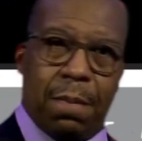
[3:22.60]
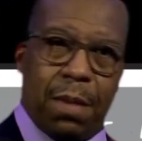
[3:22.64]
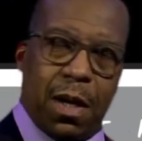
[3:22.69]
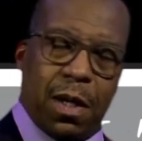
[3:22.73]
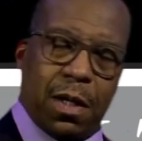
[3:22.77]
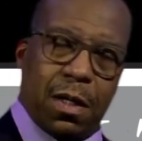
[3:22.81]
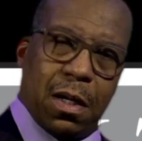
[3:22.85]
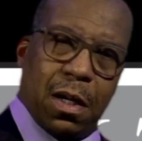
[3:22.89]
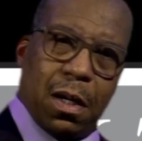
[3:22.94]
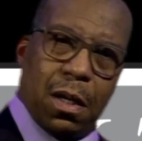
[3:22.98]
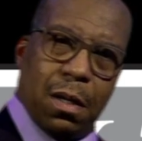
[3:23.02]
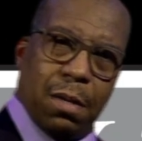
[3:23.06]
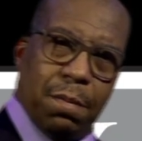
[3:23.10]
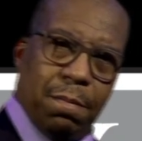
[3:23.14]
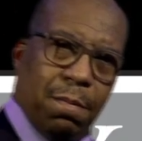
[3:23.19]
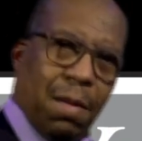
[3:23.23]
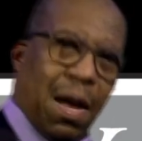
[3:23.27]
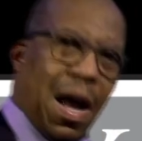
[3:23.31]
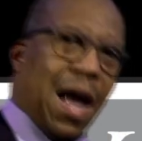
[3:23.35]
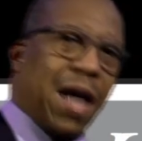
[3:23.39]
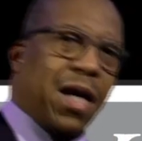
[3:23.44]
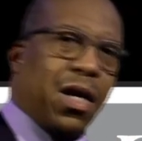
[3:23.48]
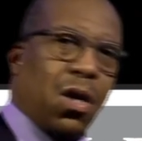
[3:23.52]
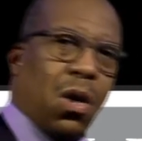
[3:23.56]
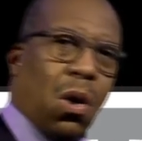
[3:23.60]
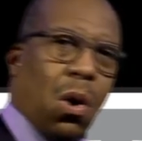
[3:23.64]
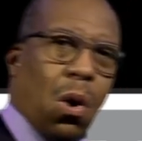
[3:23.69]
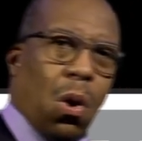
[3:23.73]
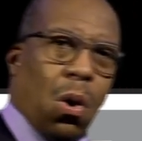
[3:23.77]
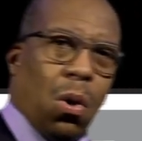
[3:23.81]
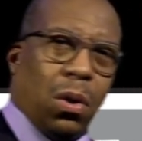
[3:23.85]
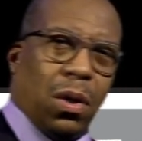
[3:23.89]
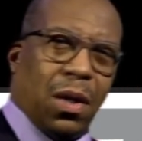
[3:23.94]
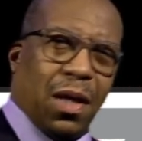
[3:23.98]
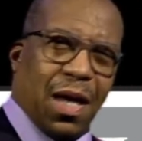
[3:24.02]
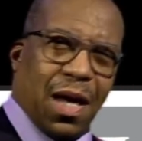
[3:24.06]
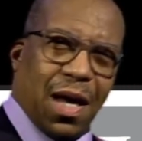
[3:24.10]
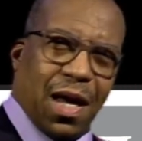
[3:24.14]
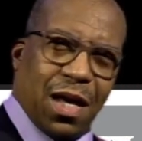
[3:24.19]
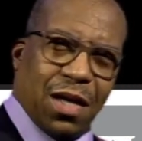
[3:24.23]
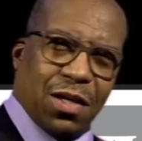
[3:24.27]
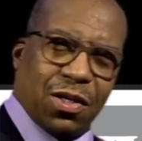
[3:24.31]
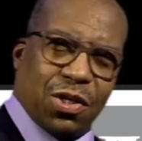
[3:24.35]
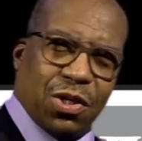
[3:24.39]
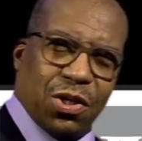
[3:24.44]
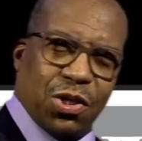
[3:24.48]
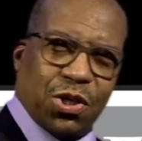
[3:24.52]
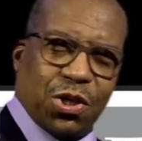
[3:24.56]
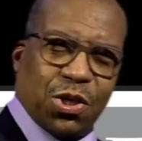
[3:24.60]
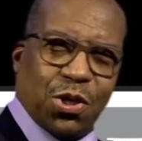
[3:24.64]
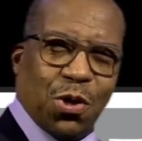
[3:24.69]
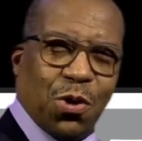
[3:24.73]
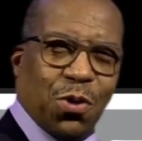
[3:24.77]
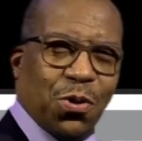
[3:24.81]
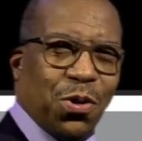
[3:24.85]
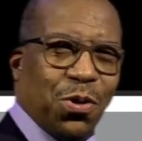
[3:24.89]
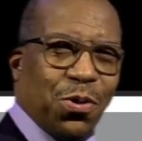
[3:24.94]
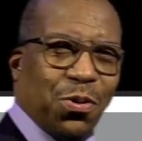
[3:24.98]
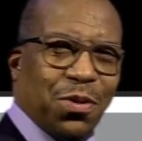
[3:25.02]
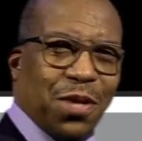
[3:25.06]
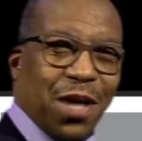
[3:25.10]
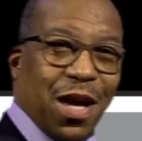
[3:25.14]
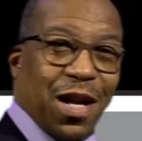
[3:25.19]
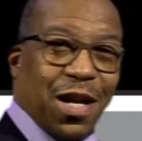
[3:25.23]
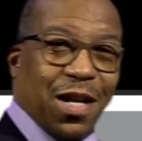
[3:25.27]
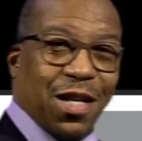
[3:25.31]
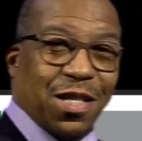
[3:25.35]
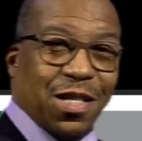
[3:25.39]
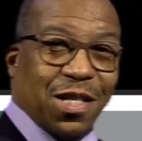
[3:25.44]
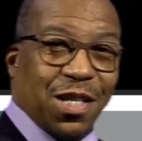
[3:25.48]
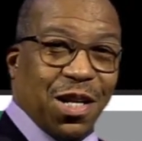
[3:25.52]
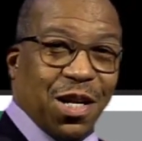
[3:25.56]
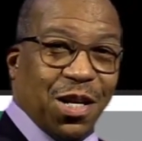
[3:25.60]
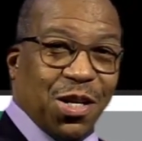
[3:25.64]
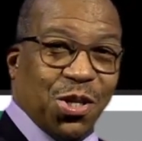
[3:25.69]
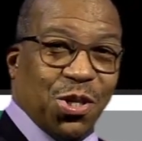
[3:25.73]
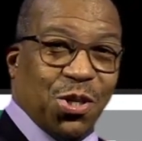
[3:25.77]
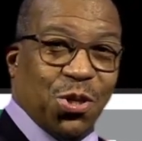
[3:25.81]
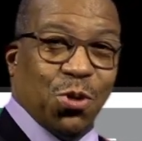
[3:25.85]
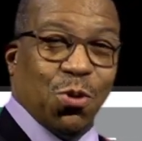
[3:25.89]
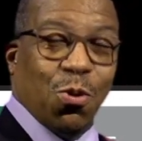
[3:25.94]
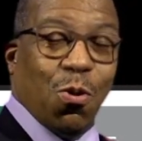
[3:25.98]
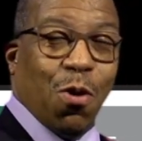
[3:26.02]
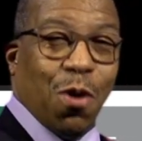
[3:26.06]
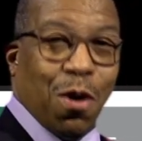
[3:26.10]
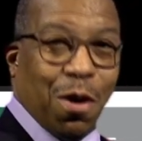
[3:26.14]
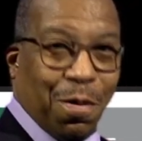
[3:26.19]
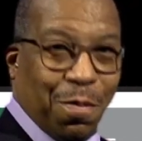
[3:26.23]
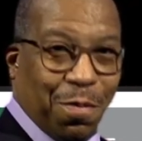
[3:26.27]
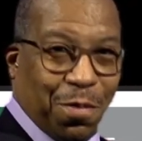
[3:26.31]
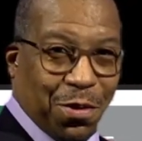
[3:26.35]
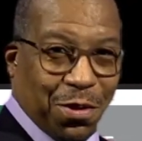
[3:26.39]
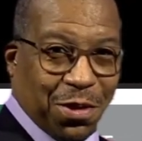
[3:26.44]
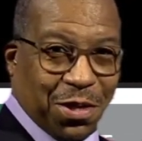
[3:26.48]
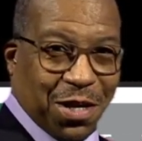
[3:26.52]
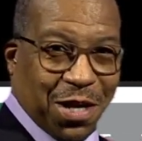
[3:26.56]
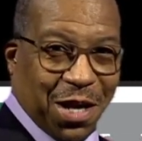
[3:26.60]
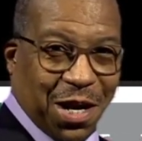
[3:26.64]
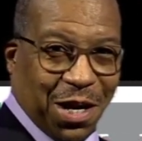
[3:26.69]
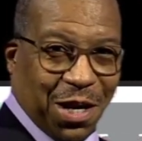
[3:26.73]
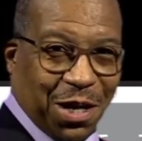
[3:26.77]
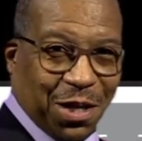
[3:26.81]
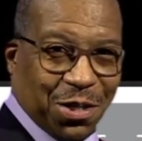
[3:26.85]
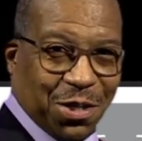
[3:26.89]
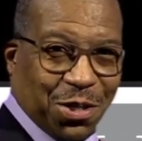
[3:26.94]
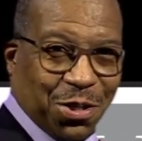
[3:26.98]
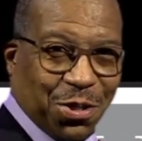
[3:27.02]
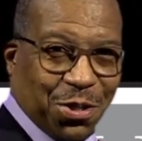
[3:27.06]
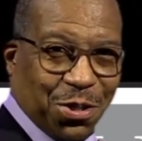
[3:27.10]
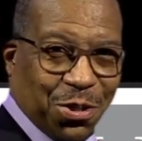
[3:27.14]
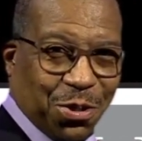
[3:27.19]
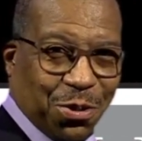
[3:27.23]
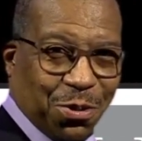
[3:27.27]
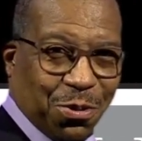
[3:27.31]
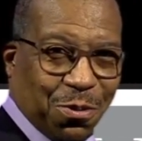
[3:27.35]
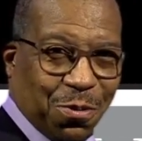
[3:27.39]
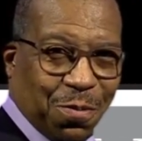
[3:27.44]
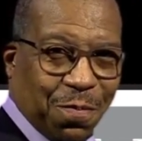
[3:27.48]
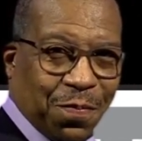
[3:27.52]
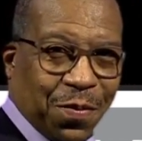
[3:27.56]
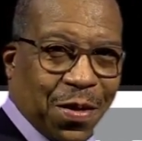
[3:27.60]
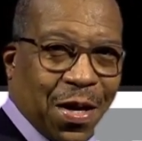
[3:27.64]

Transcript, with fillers: But my goal is to show you that it's an enjoyable thing to do.